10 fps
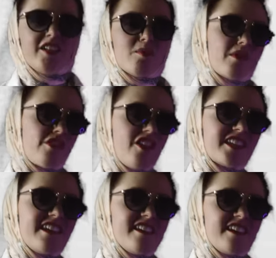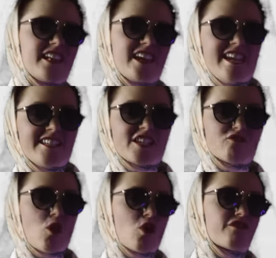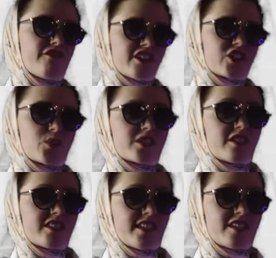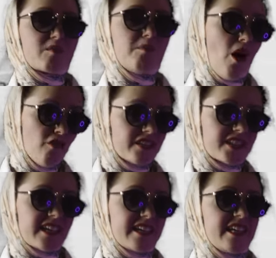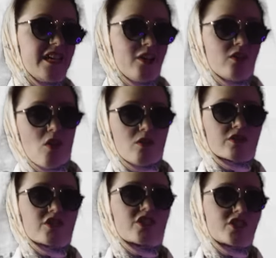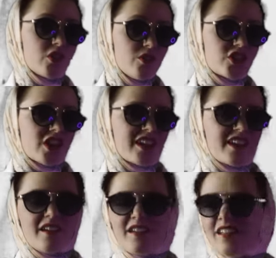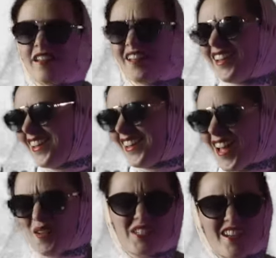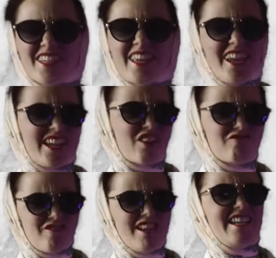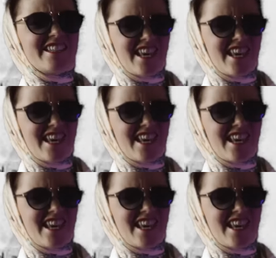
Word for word: Number 13, eating raw fish was considered poverty, not sushi. I'm starting to get like a really